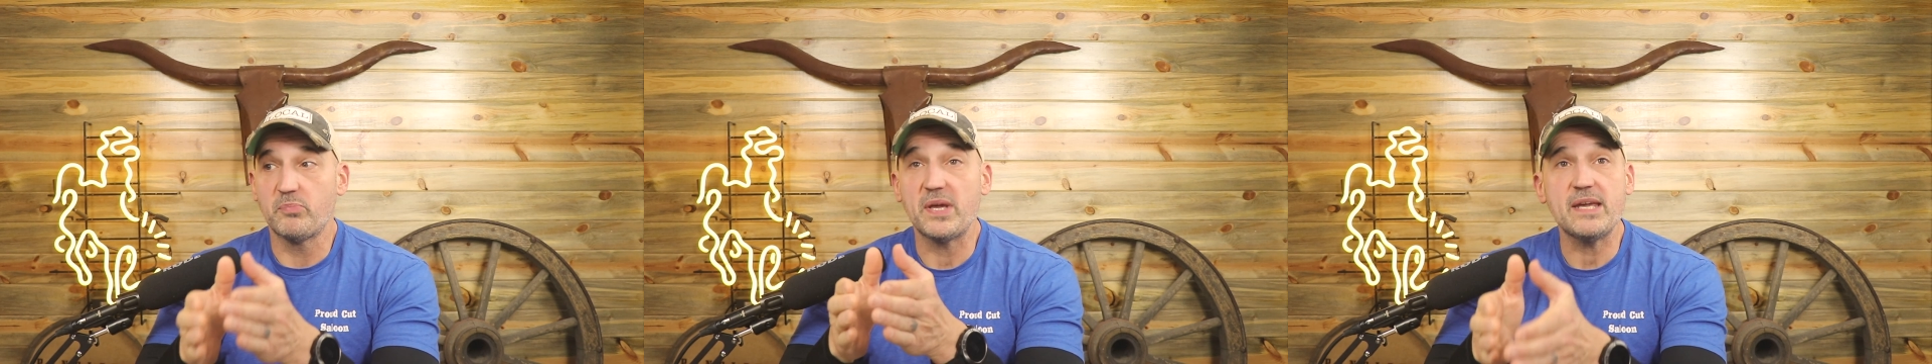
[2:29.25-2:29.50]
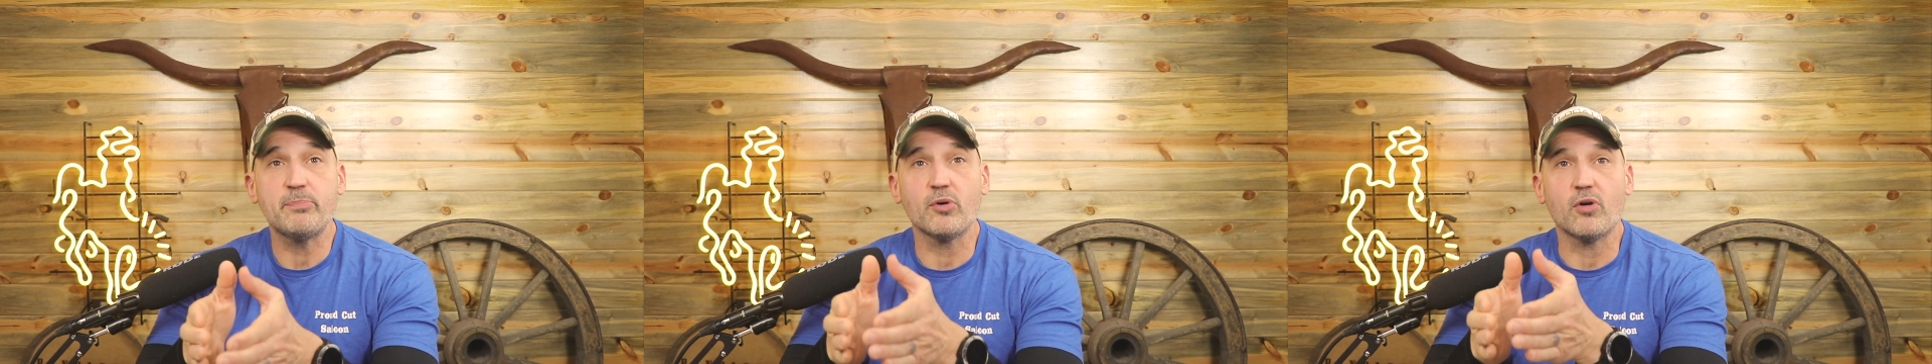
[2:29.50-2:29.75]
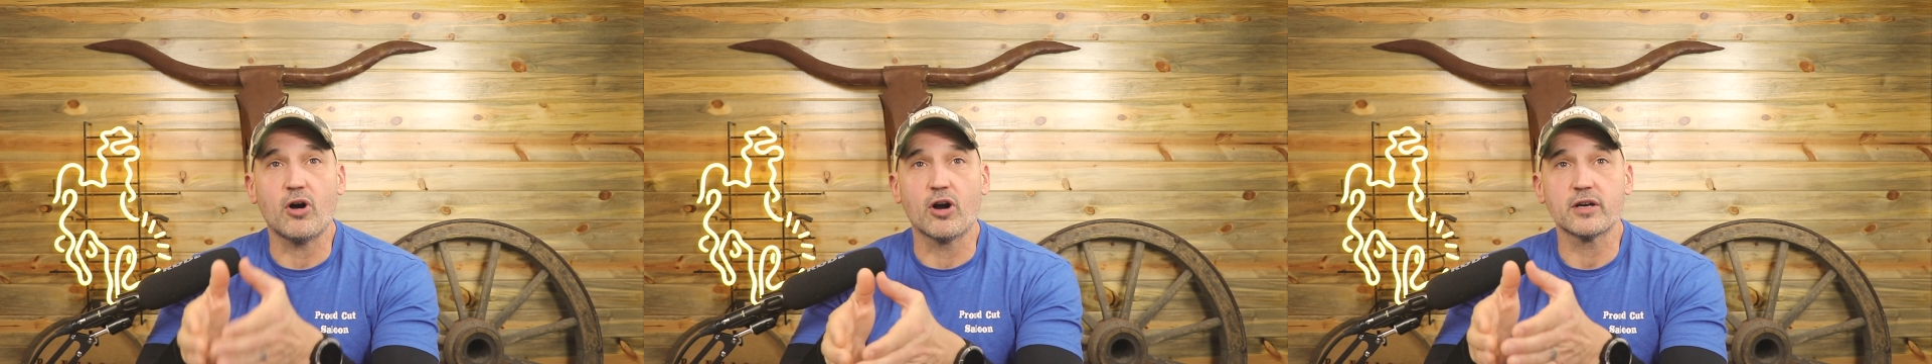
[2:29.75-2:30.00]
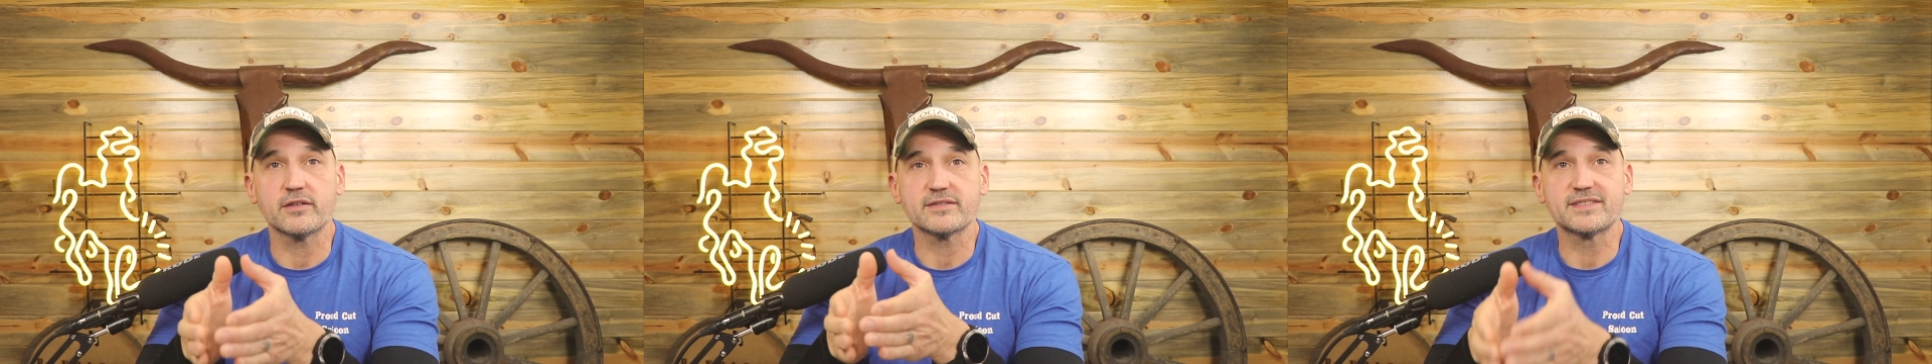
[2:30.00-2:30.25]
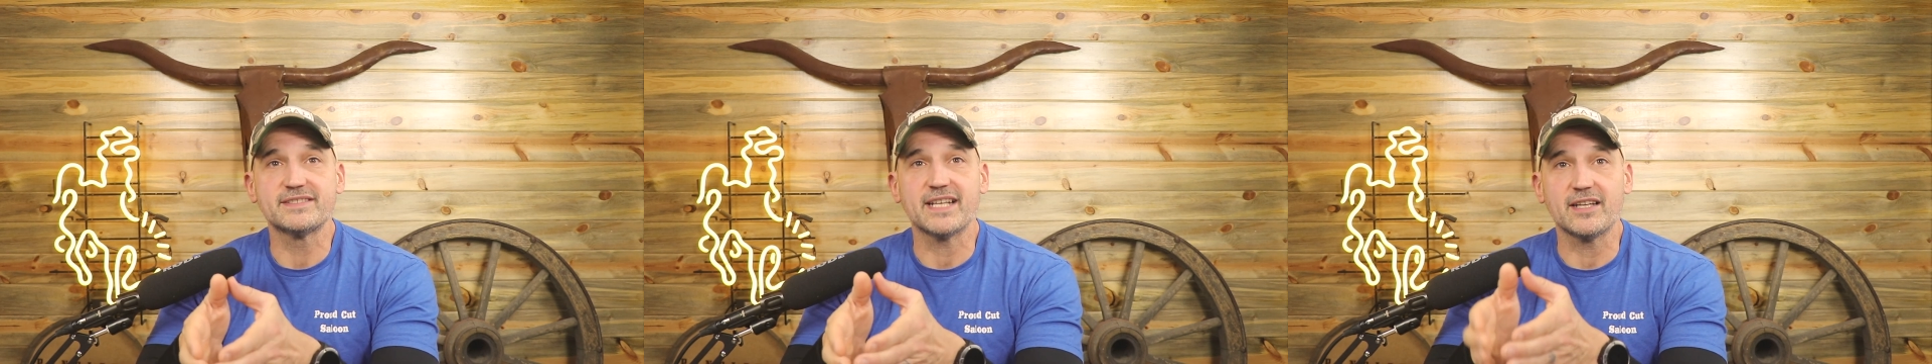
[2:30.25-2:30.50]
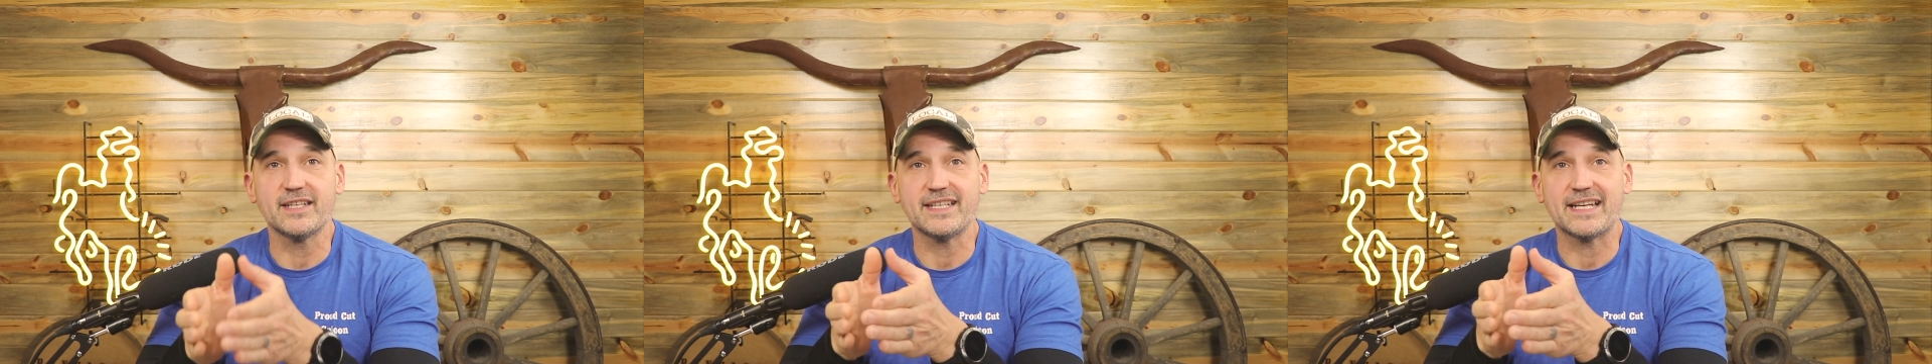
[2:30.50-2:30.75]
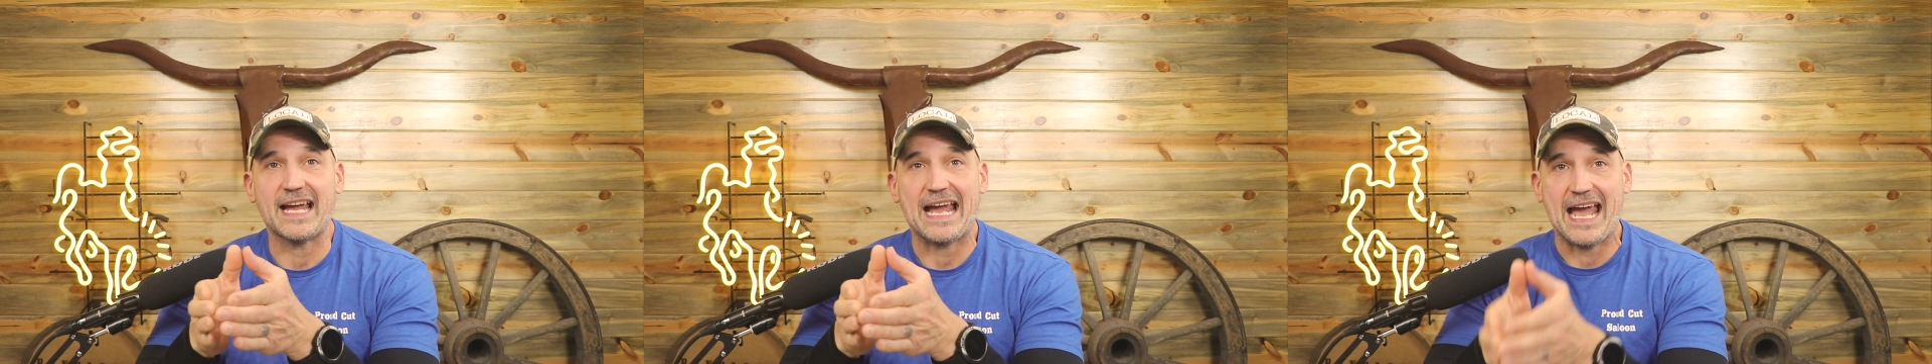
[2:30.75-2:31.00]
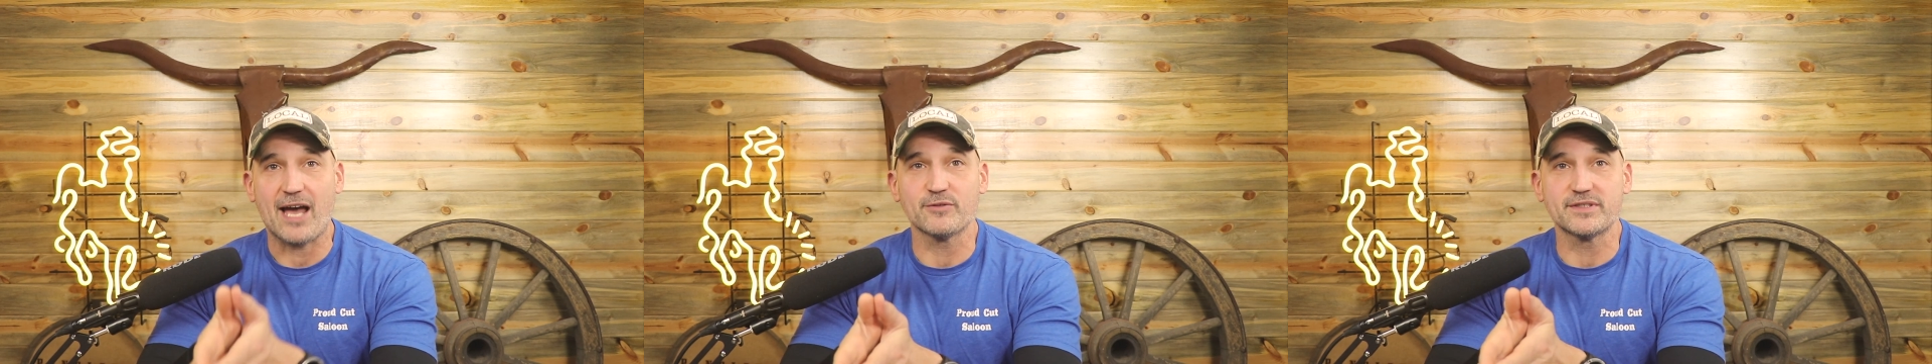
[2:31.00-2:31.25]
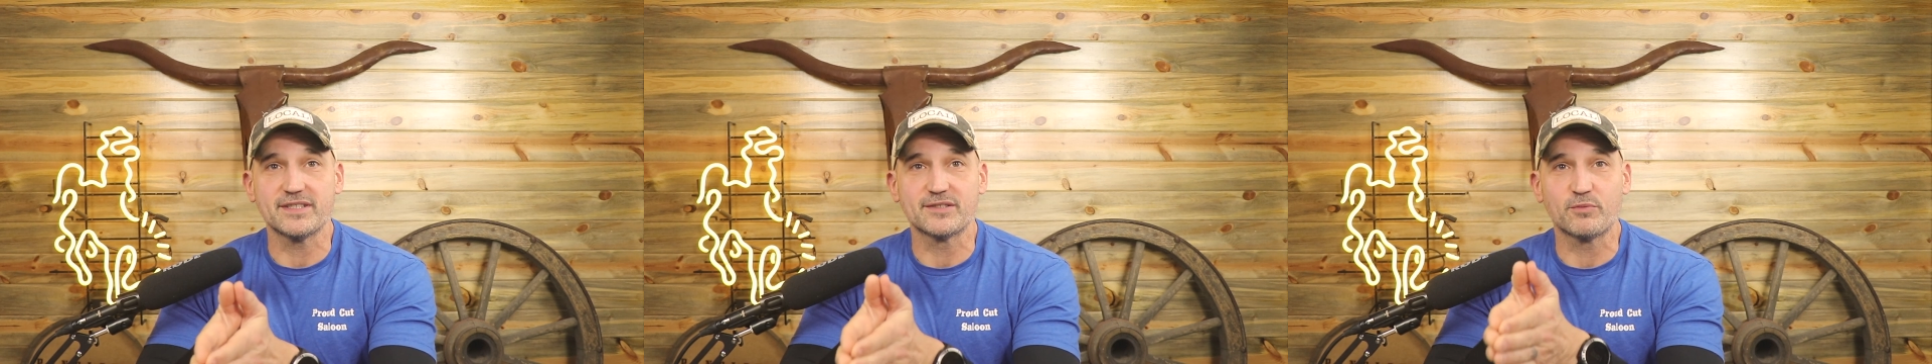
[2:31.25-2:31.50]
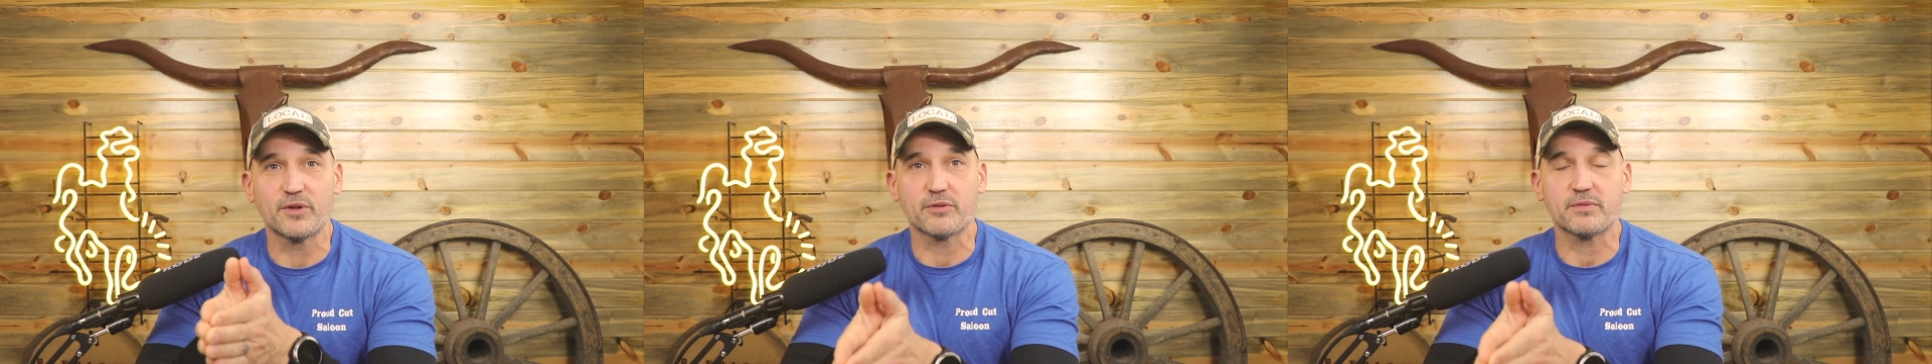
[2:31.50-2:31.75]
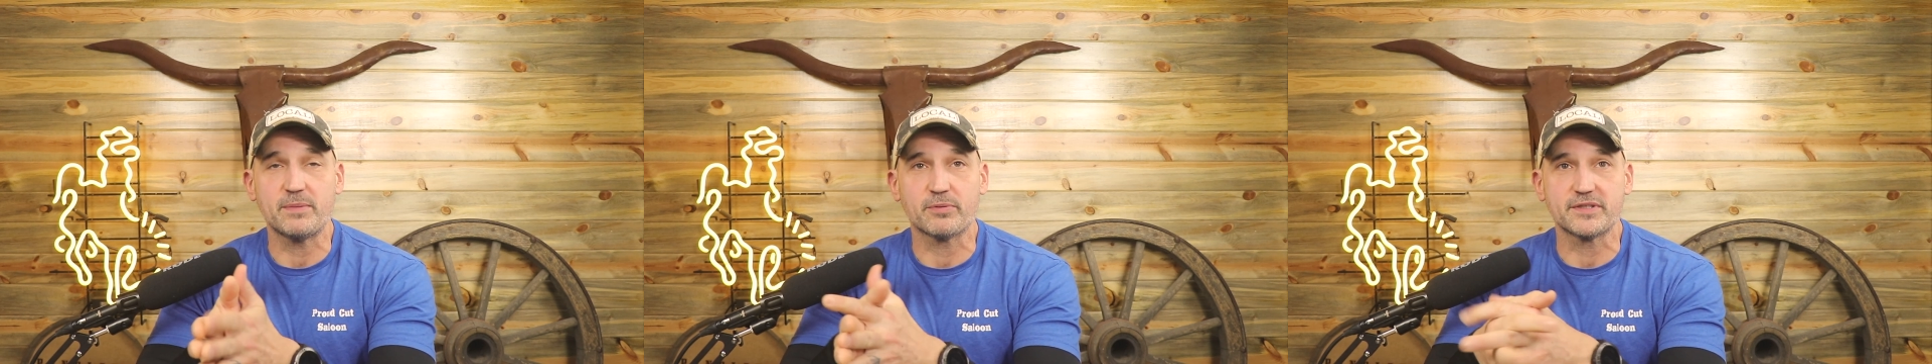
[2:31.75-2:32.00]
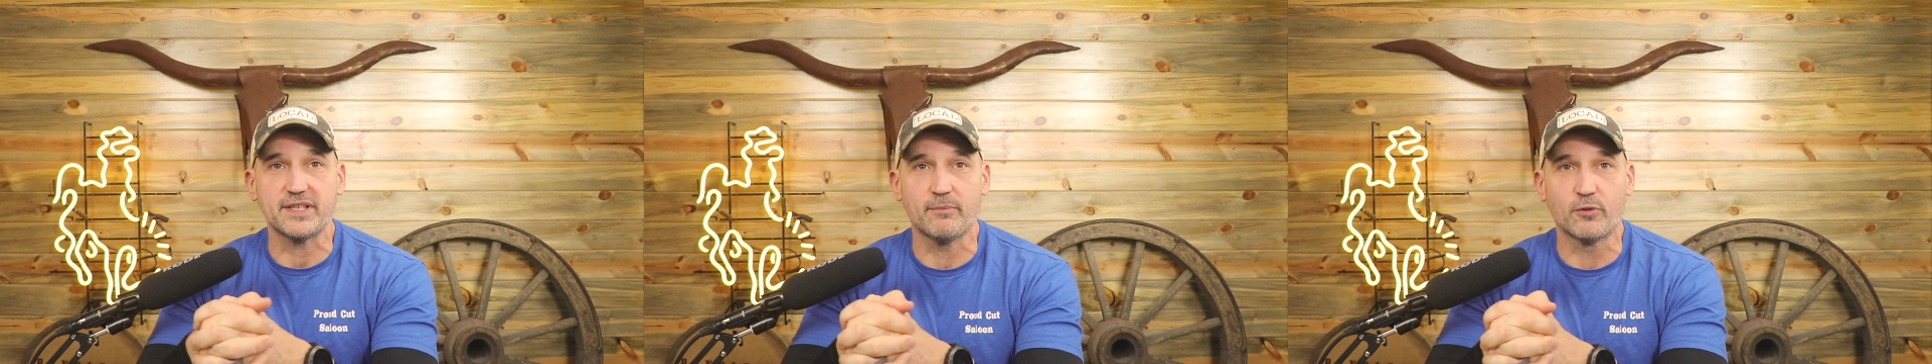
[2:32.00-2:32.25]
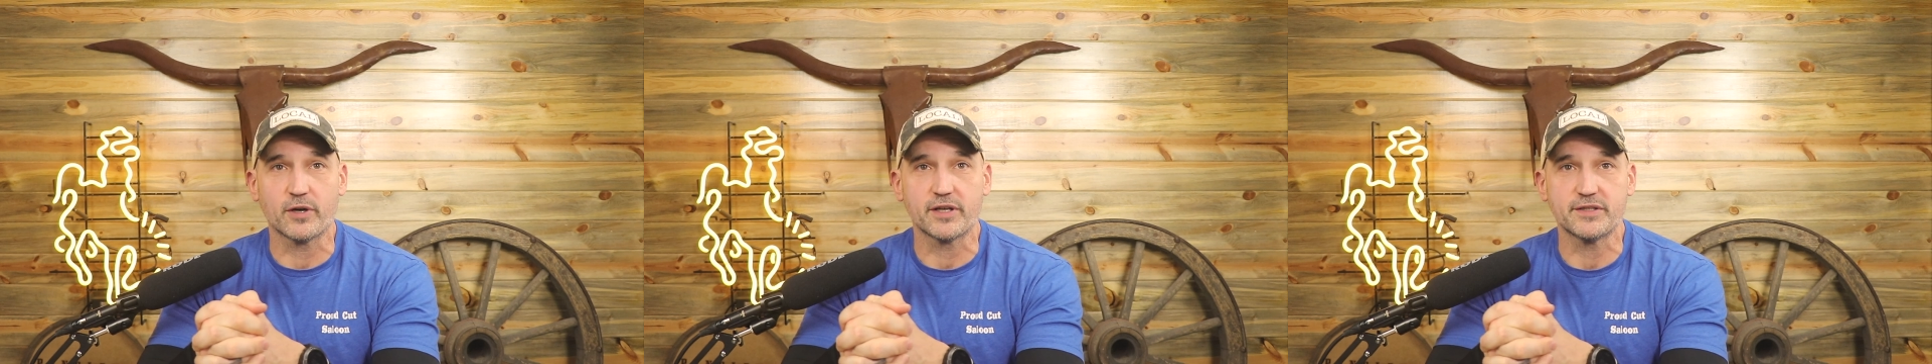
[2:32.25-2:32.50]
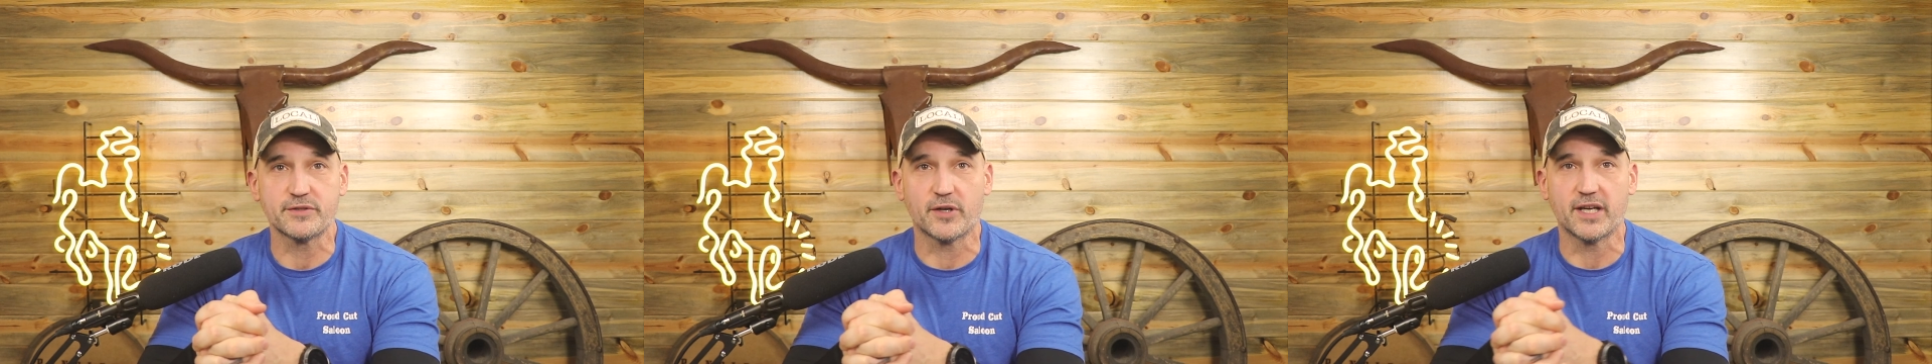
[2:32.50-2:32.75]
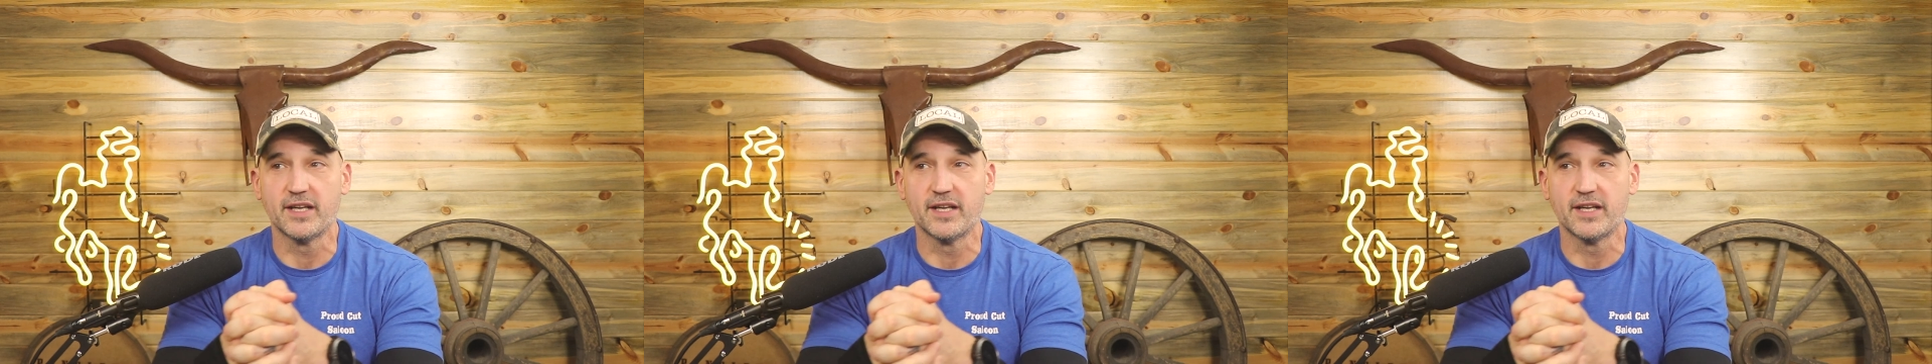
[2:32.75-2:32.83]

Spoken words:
People aren't selling houses with 3% mortgages on it.